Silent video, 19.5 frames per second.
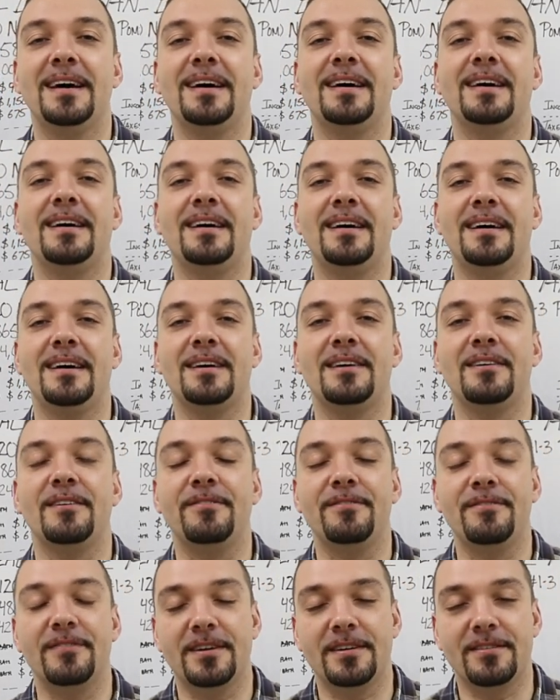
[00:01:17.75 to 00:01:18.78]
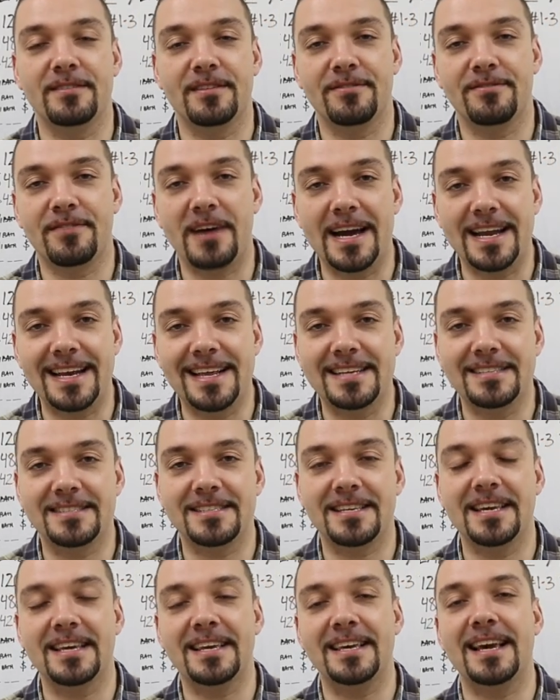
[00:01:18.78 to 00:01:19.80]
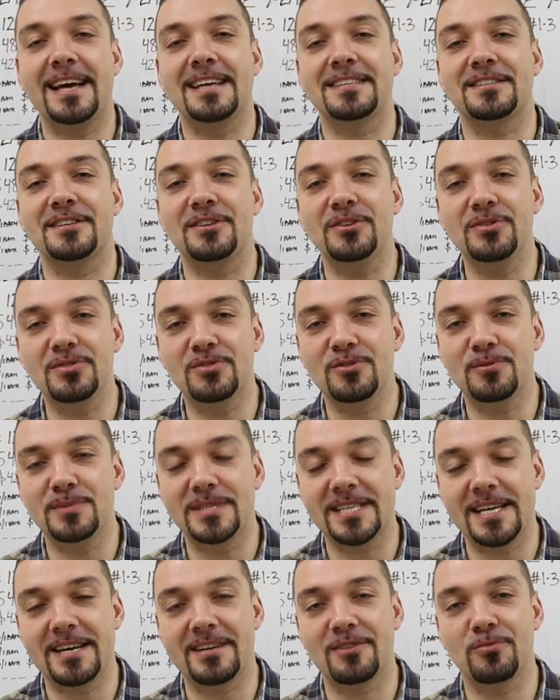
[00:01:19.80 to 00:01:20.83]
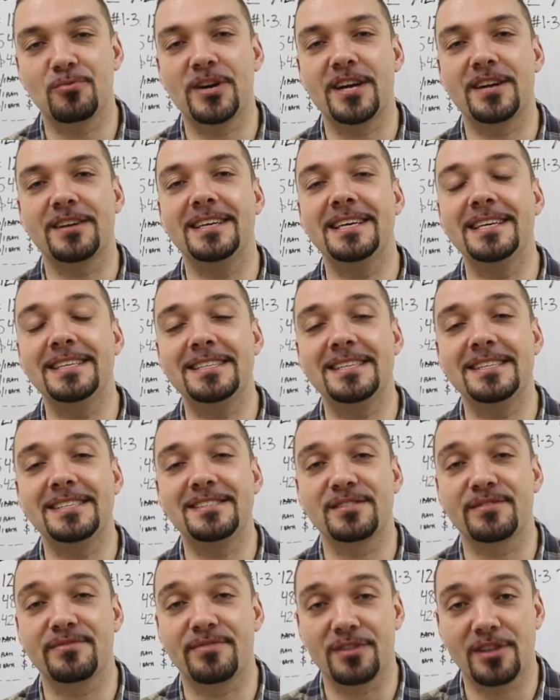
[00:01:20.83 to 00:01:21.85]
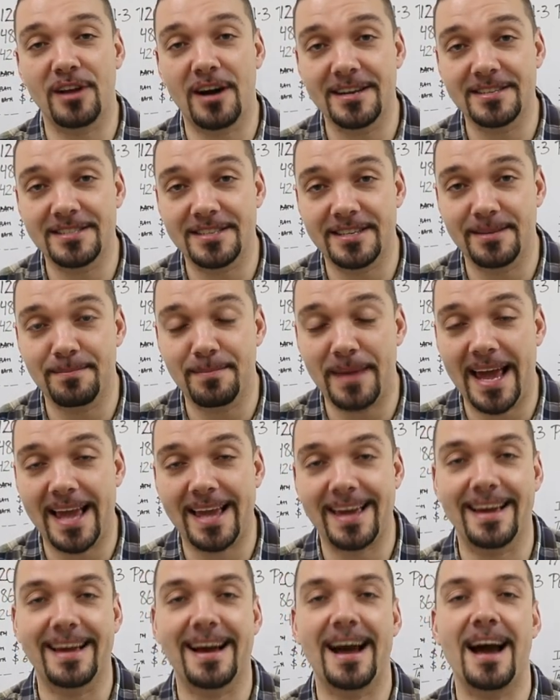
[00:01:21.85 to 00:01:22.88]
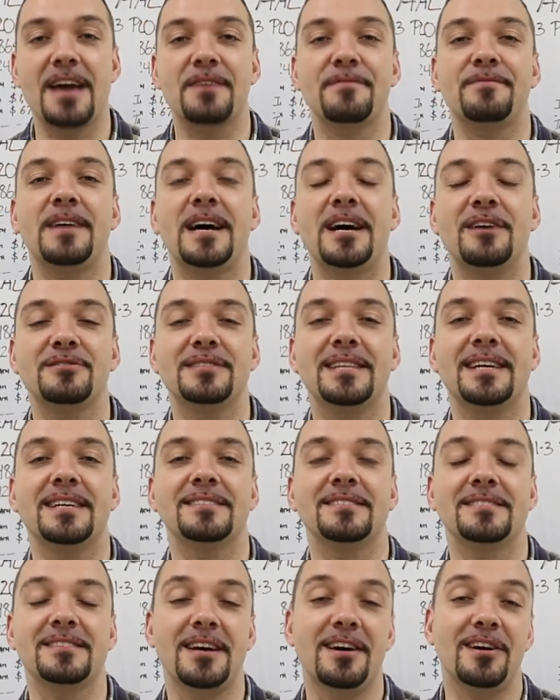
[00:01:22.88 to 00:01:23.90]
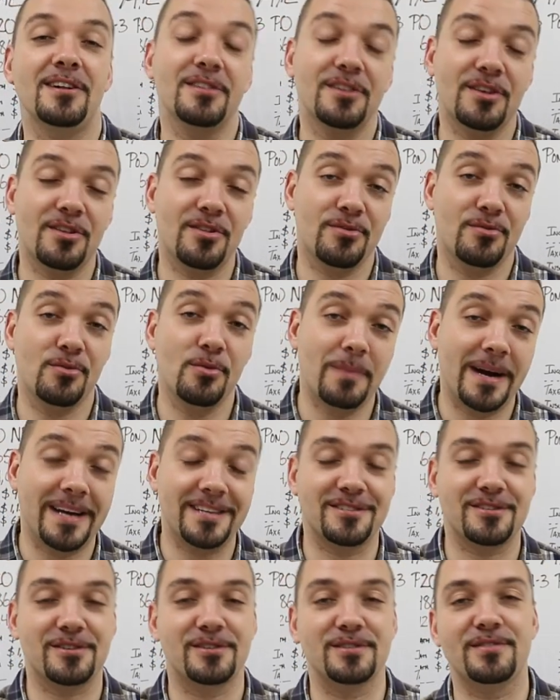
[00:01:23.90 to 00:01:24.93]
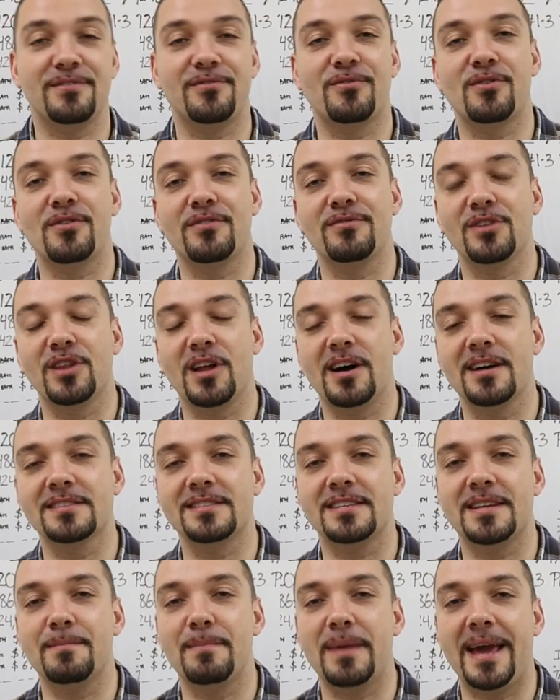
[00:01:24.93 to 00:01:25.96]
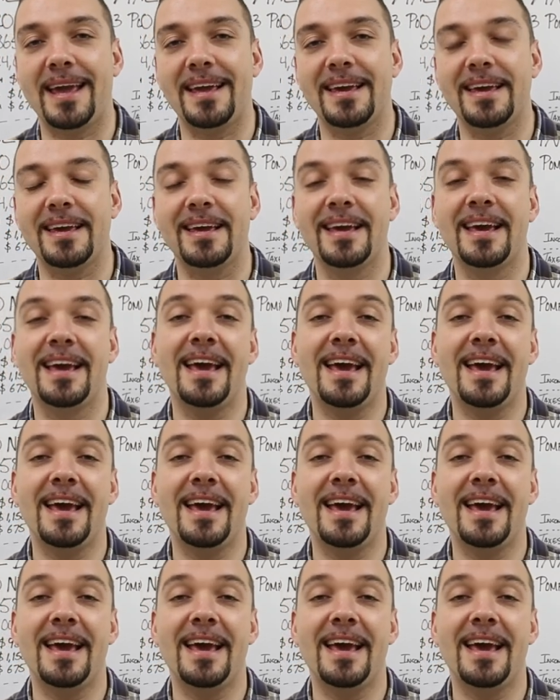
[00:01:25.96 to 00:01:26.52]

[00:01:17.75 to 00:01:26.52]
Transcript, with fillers: Uh, uh, the finance geek. He has a YouTube channel where he teaches velocity banking. I found Denzel through my search for velocity banking.